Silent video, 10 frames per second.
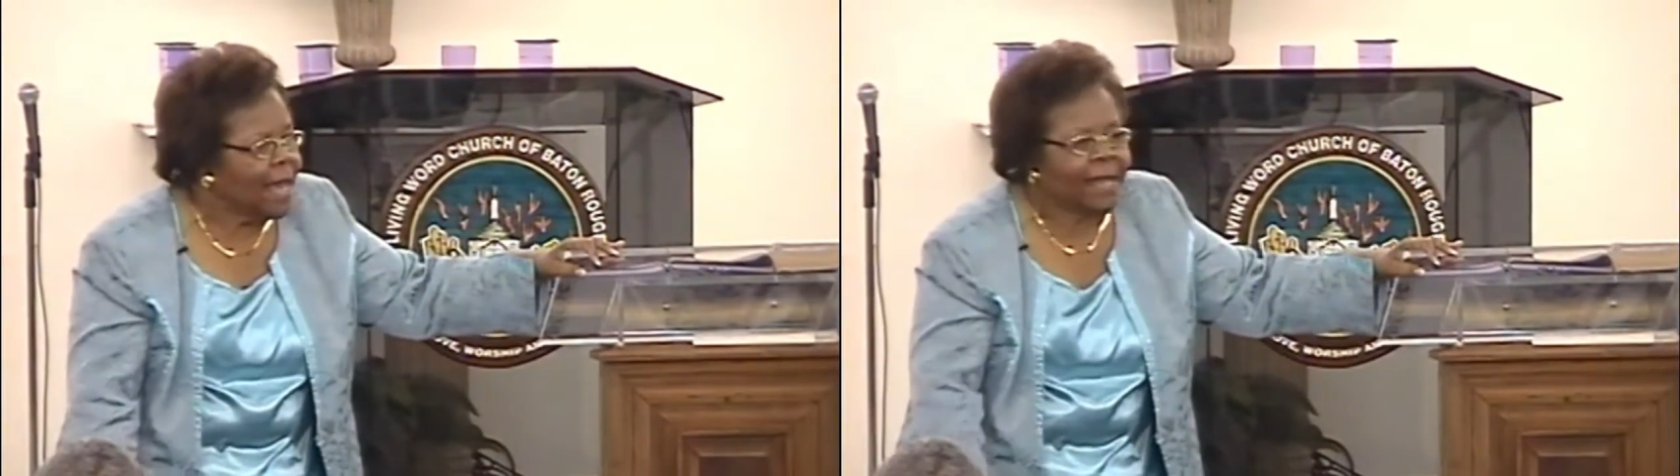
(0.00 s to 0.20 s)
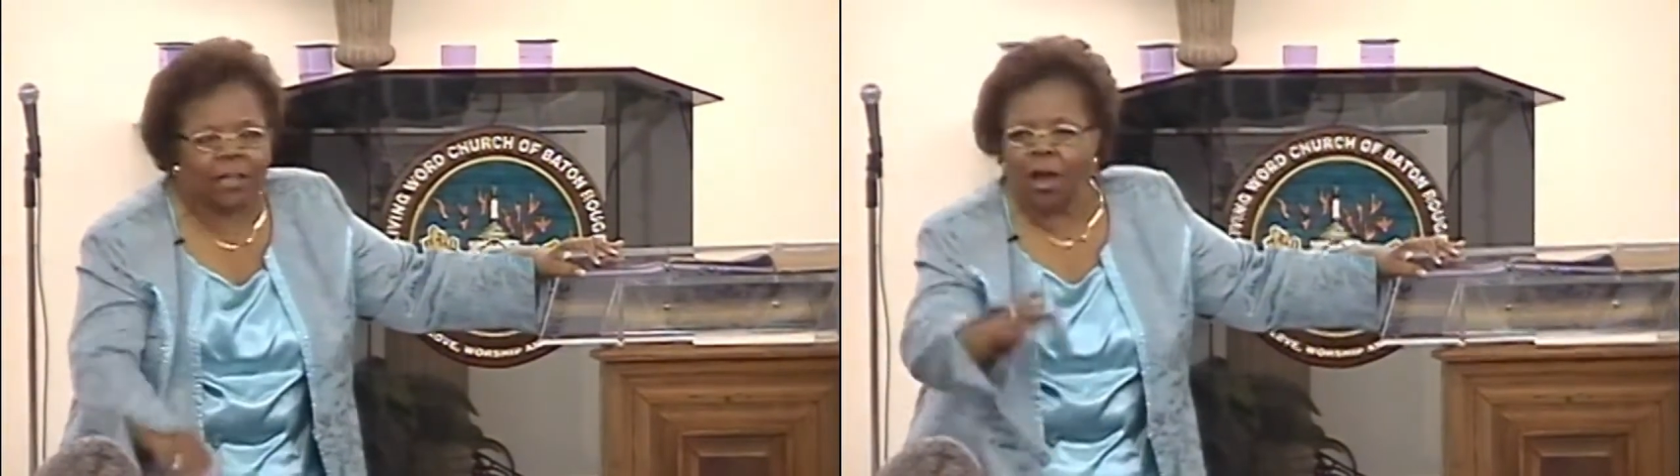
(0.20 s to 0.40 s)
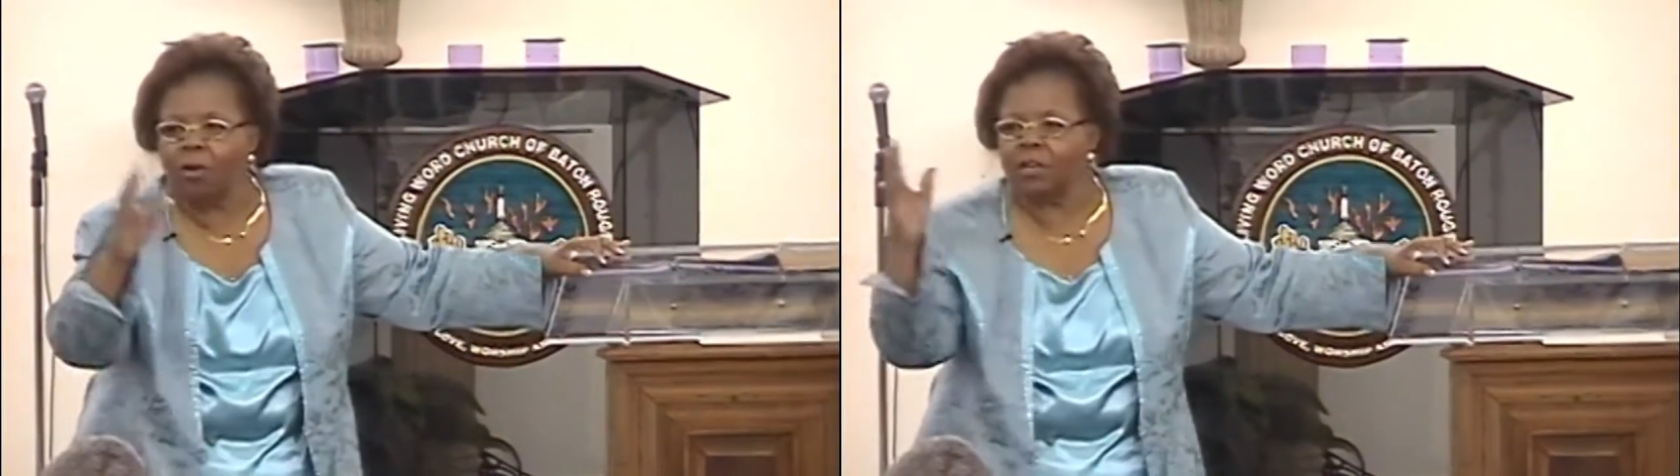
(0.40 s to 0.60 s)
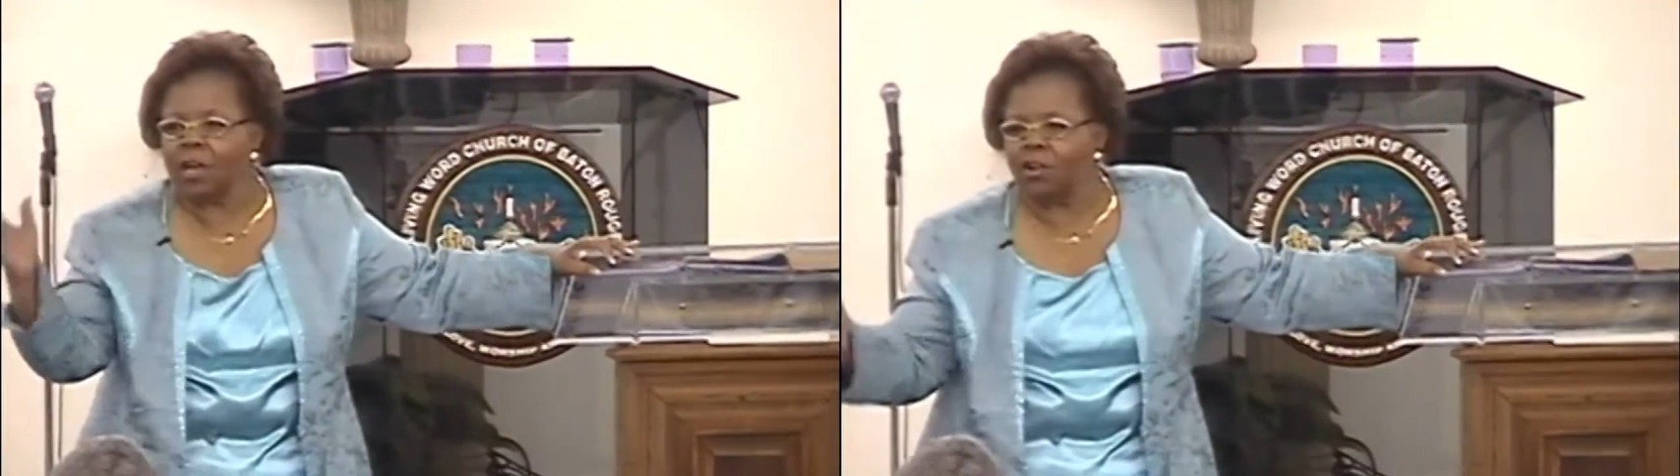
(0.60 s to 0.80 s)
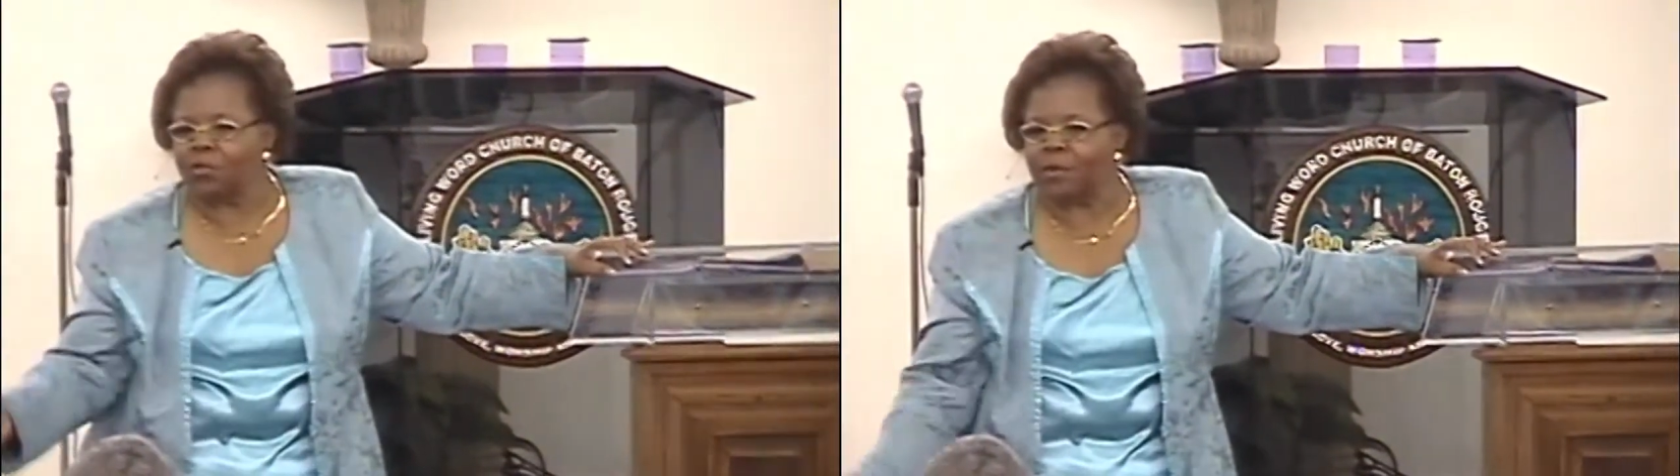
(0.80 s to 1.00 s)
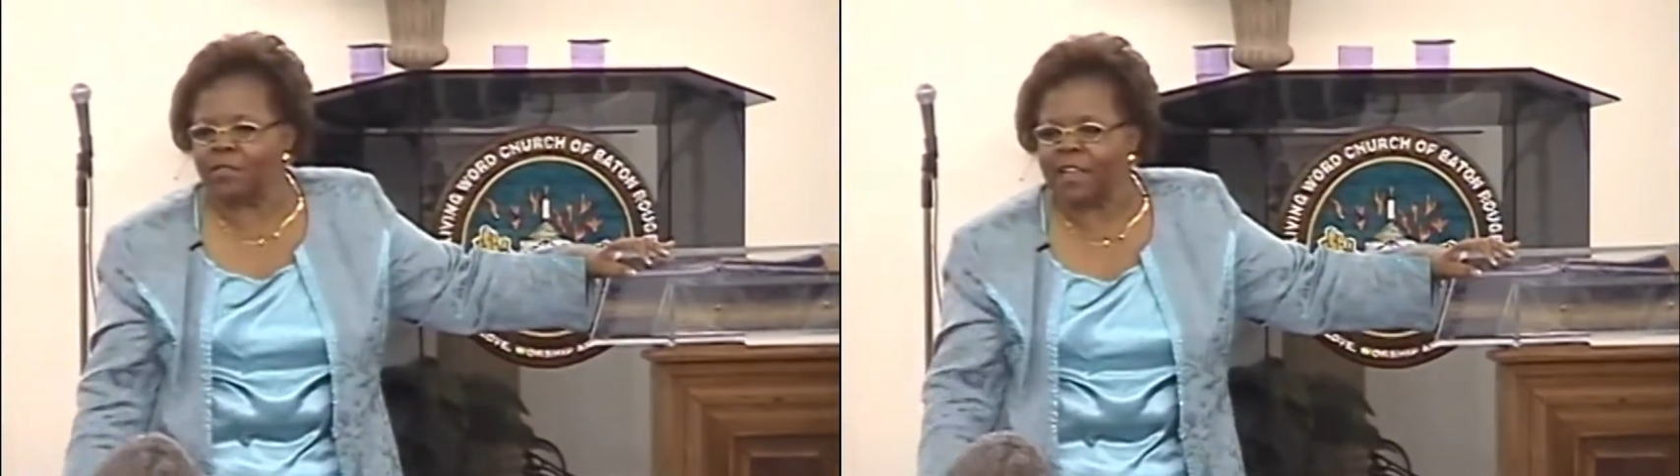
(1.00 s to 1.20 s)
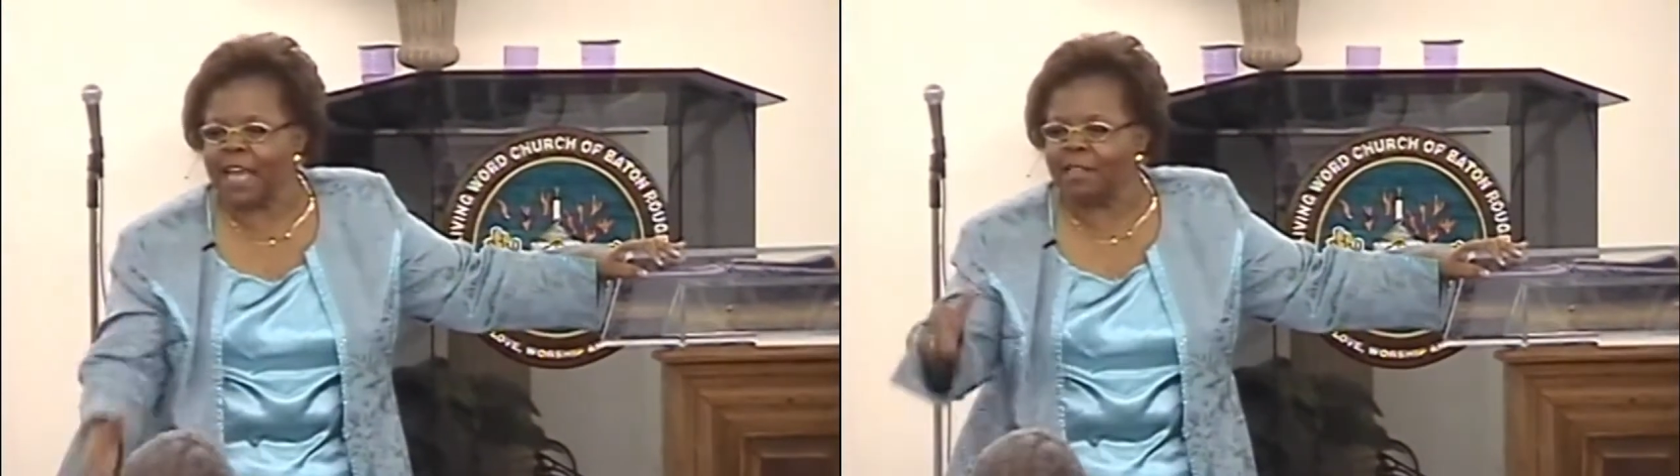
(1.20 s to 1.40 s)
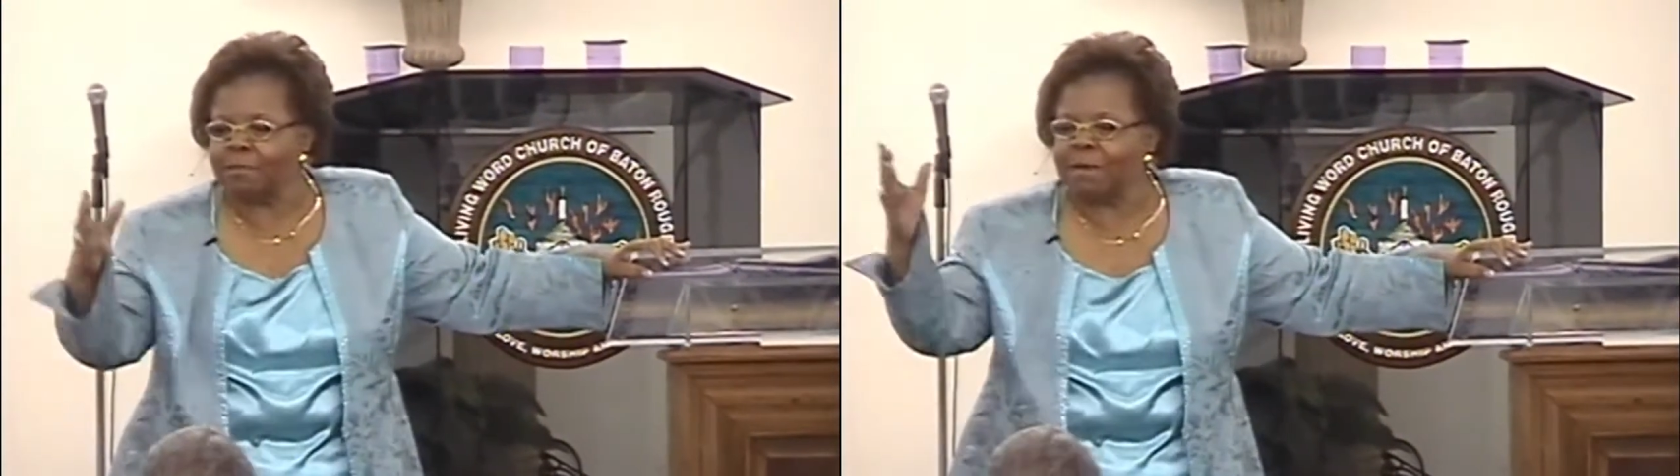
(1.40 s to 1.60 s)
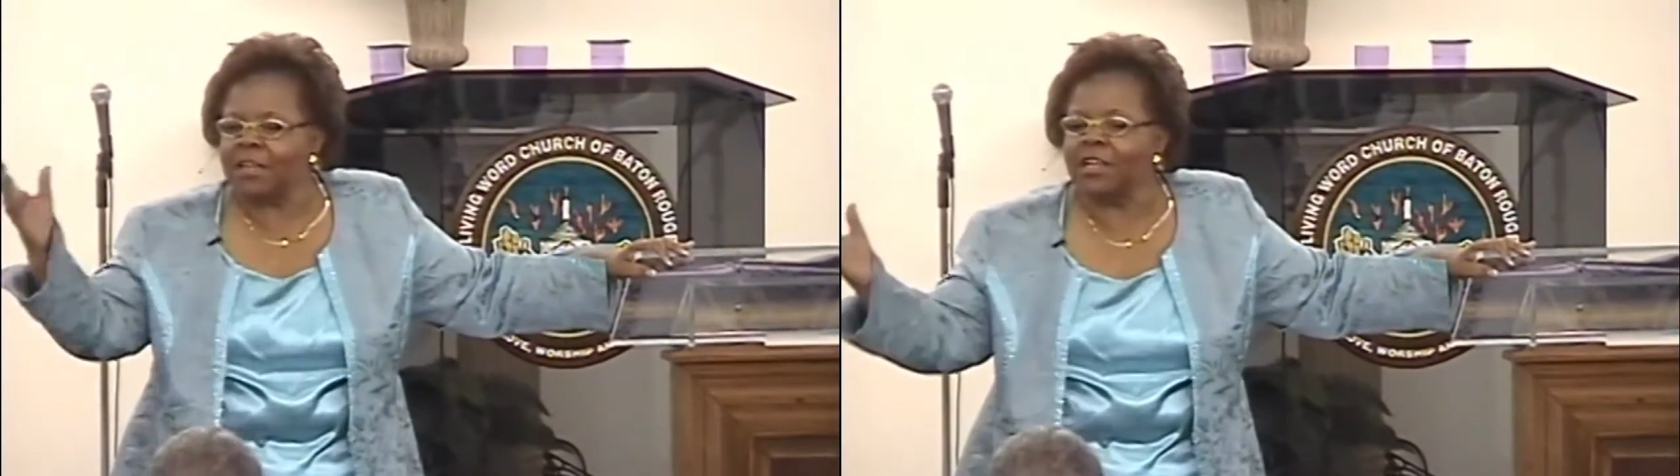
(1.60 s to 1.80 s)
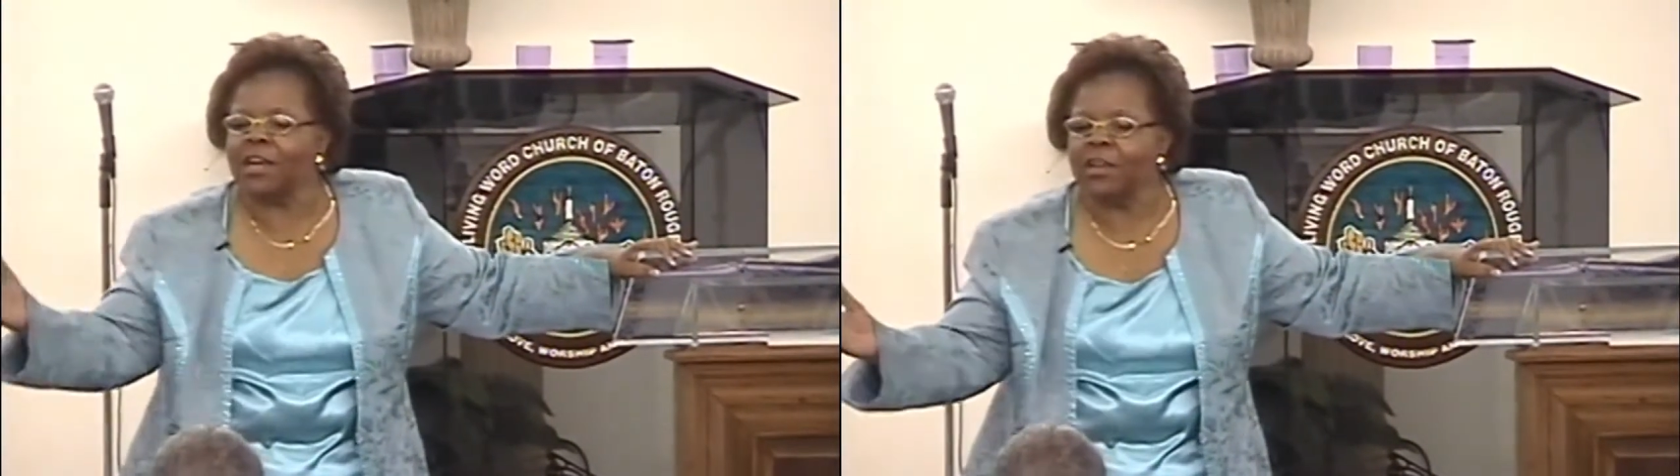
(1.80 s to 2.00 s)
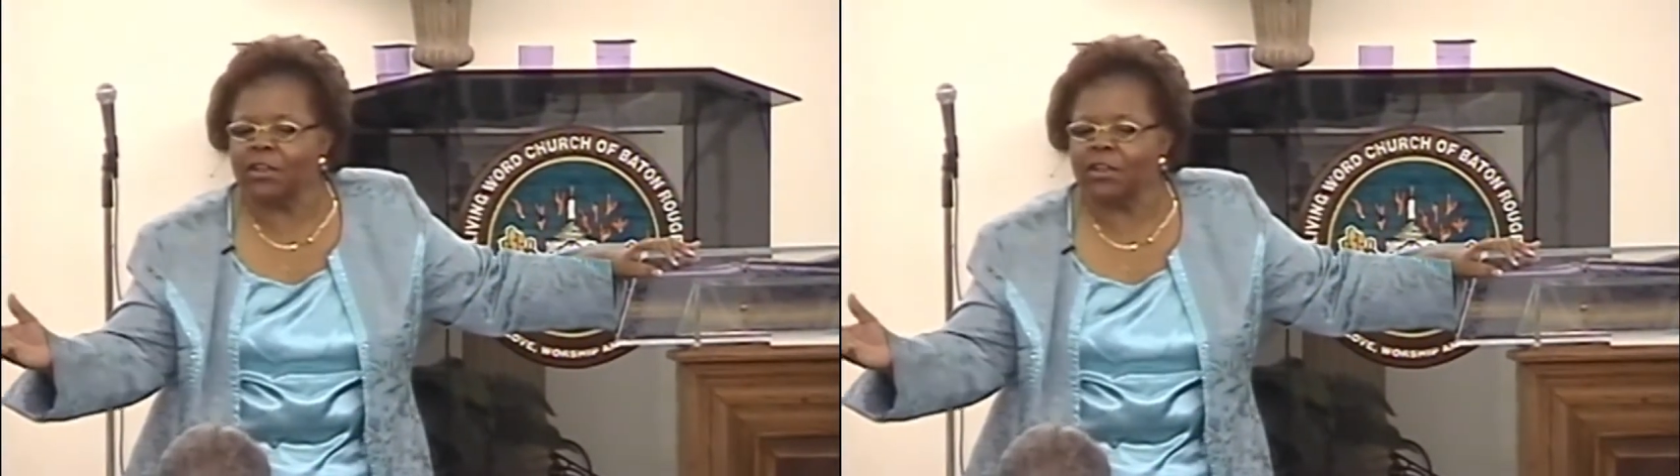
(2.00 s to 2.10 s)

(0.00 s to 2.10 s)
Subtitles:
and the Holy Ghost would slay them in the